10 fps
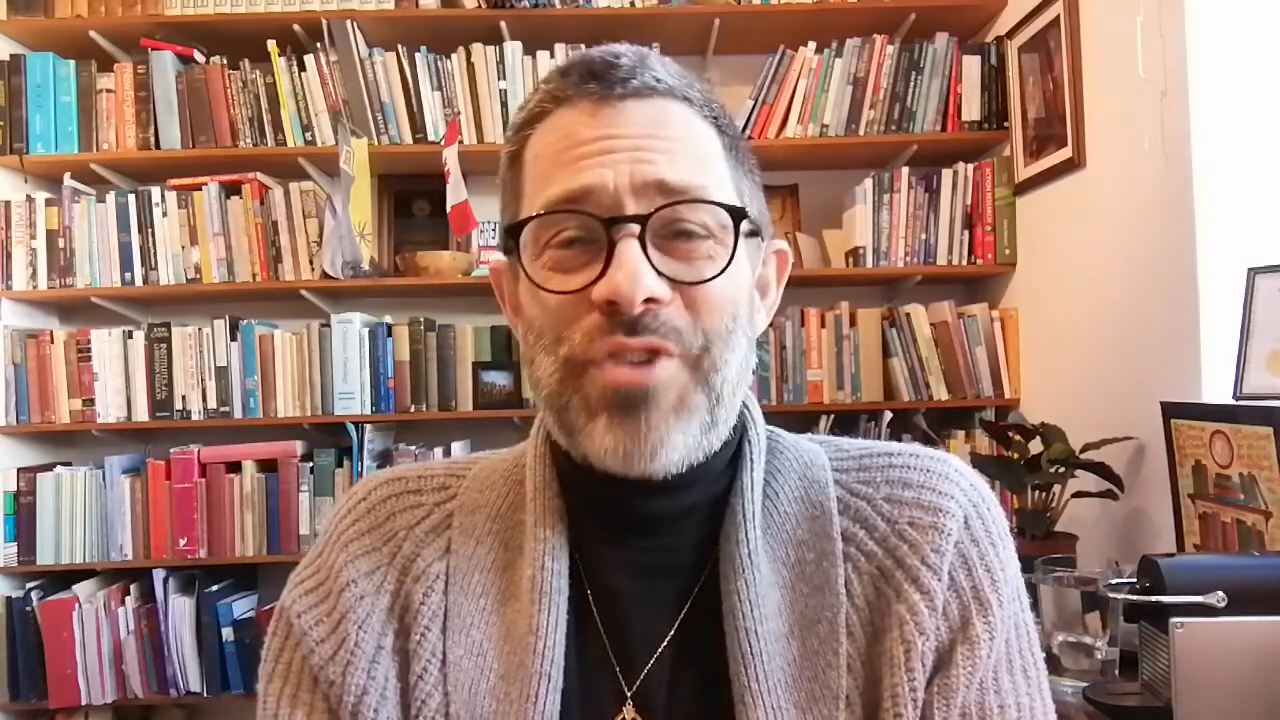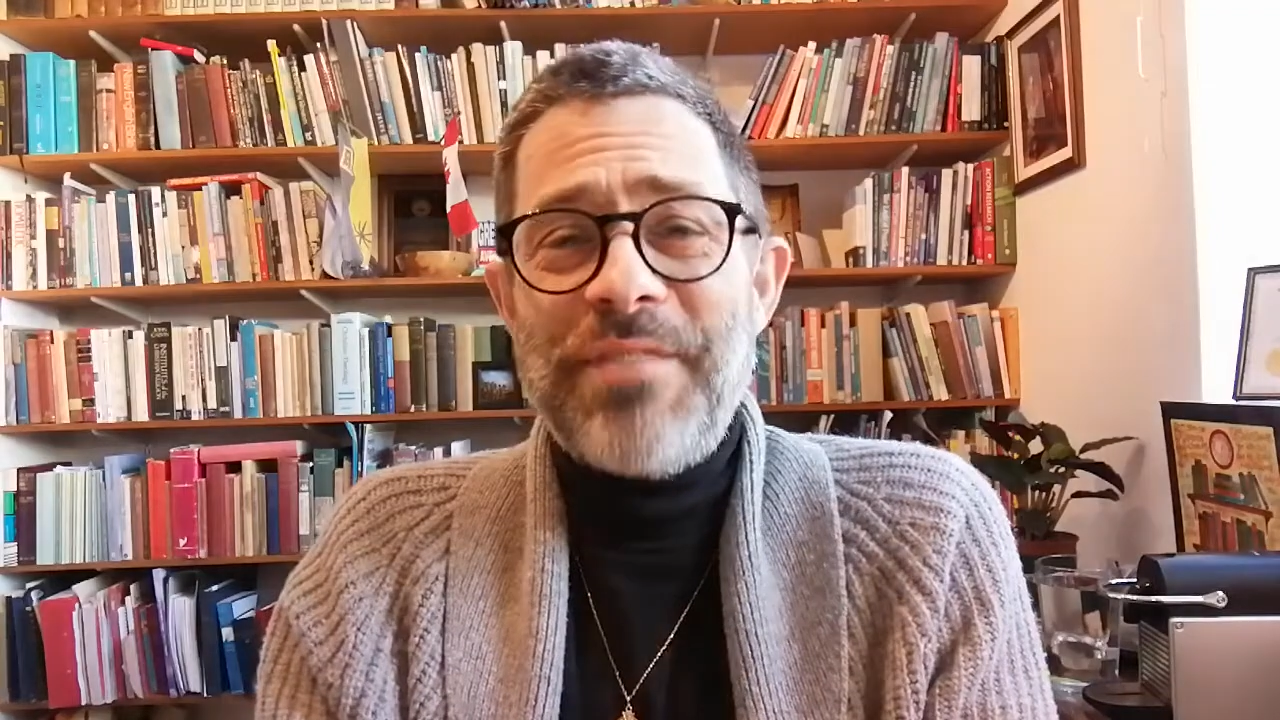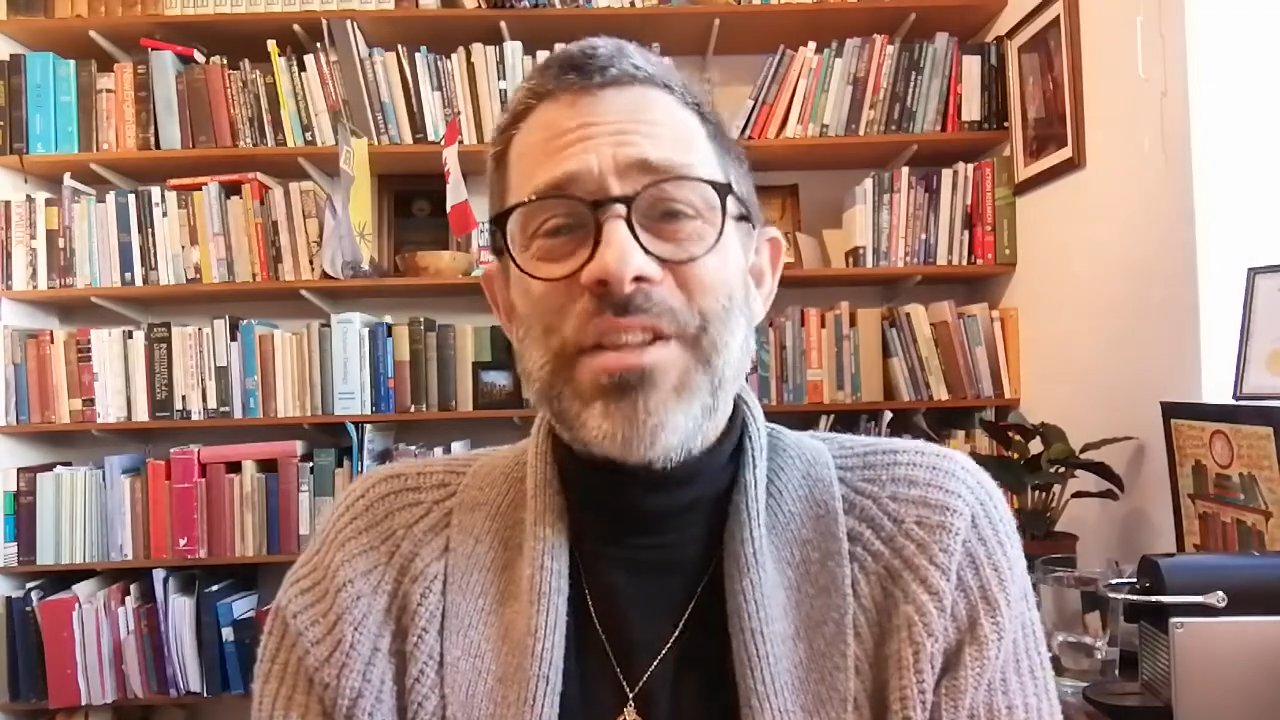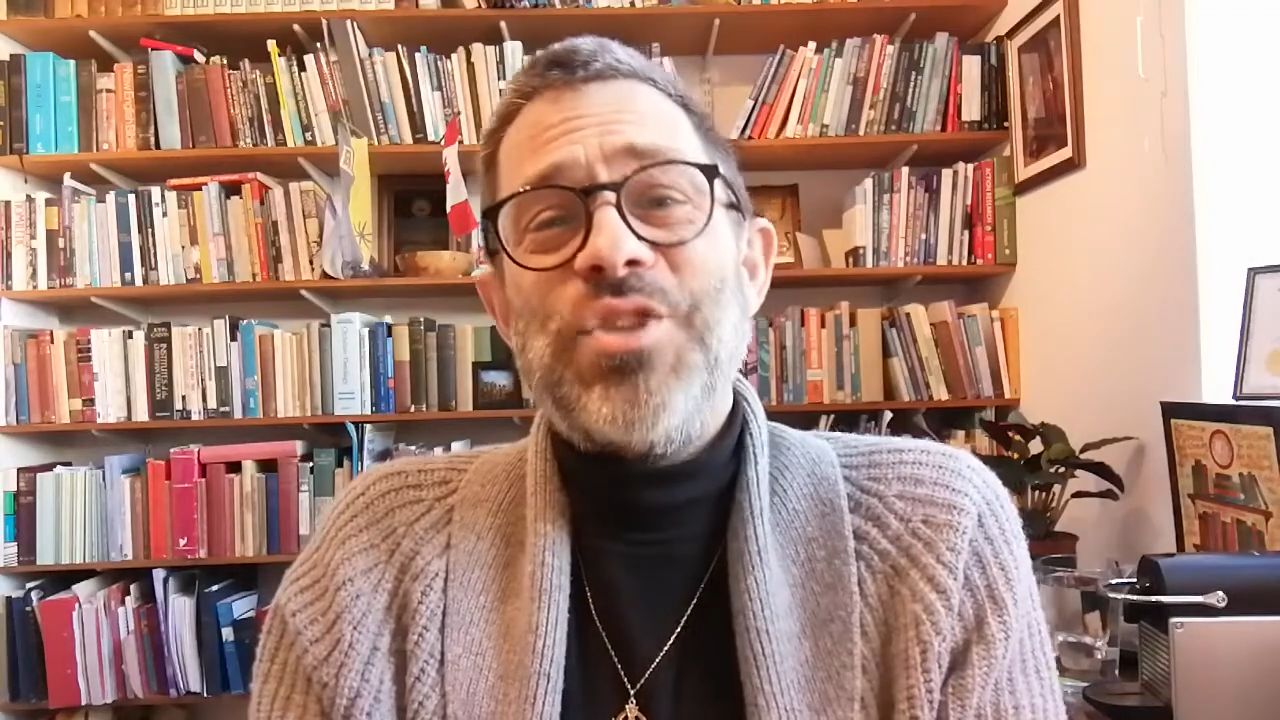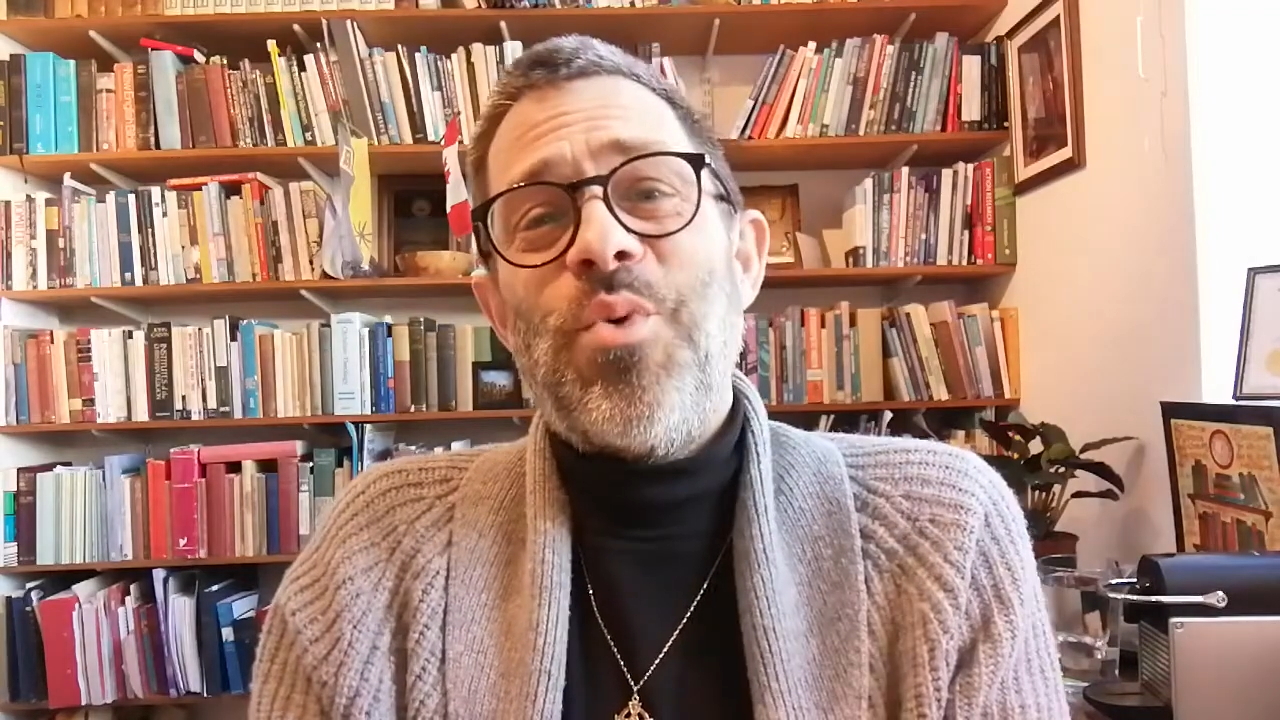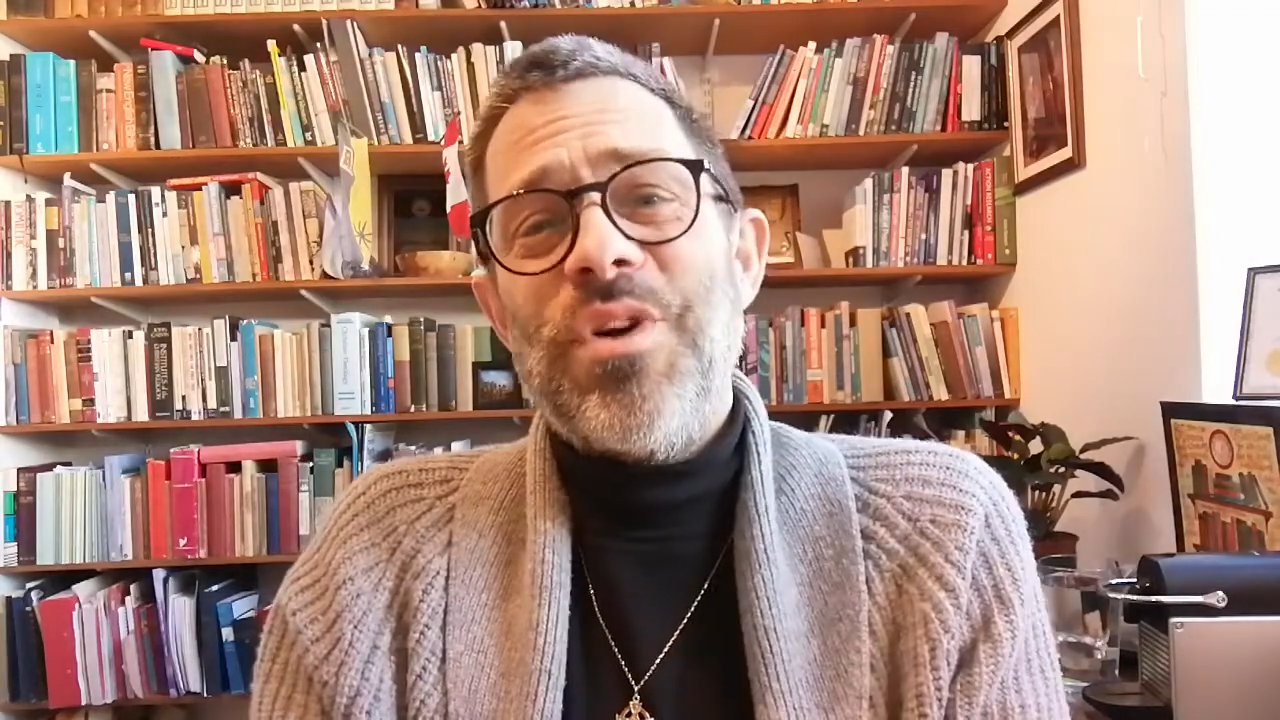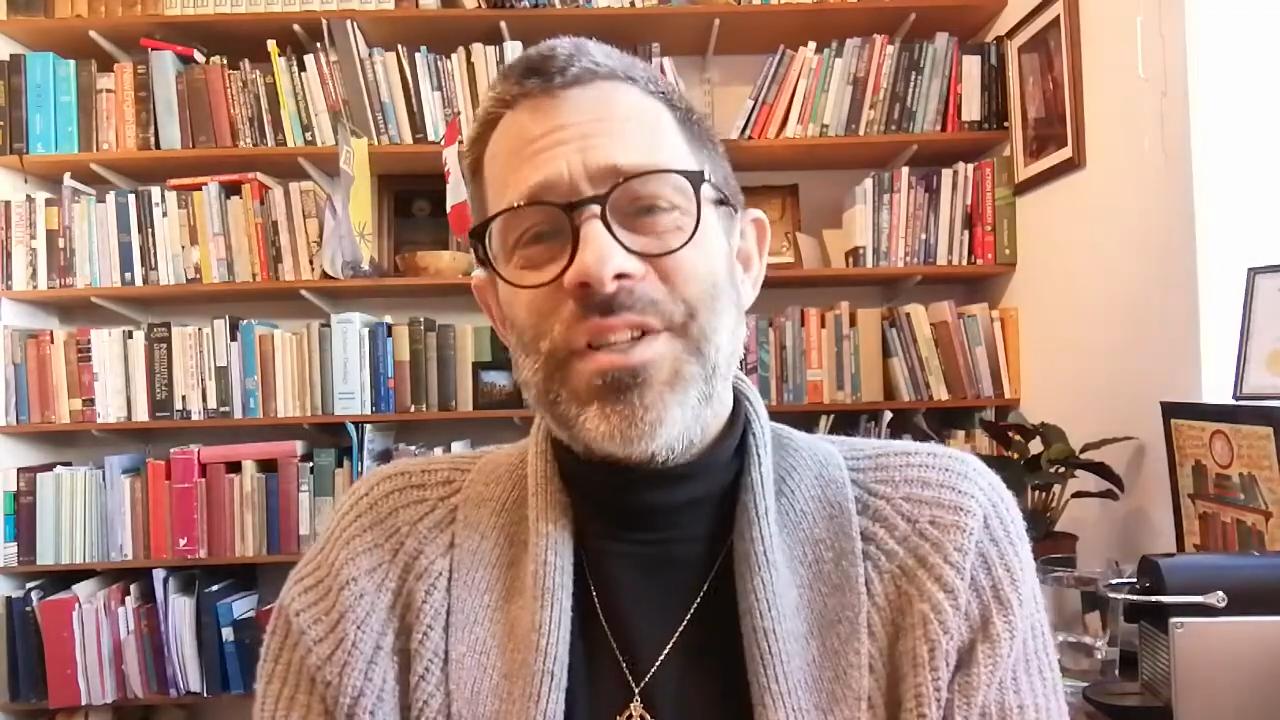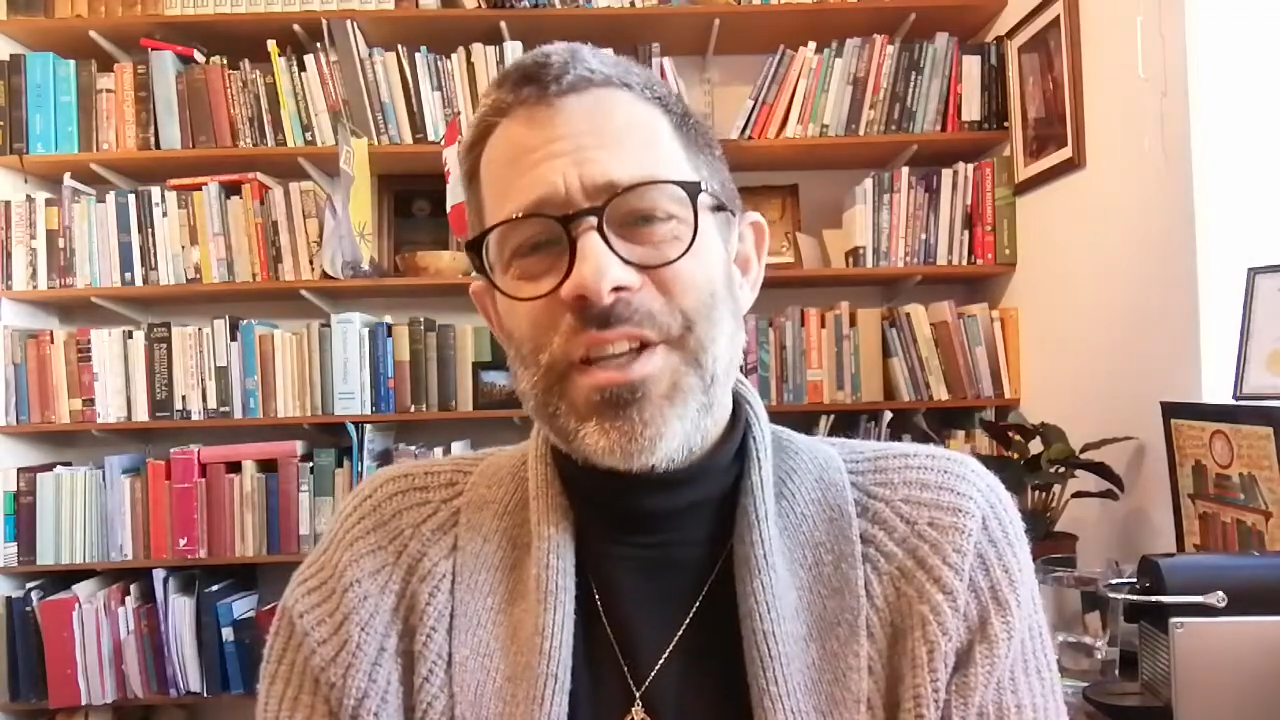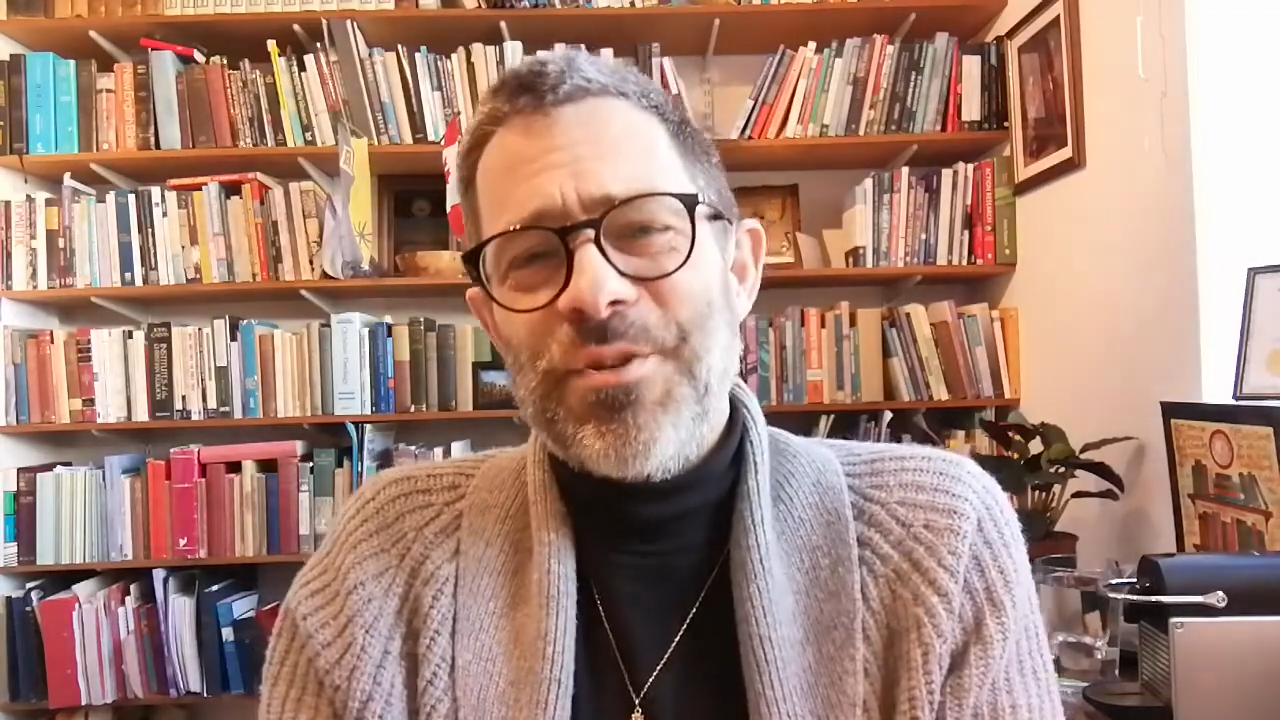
travelling towards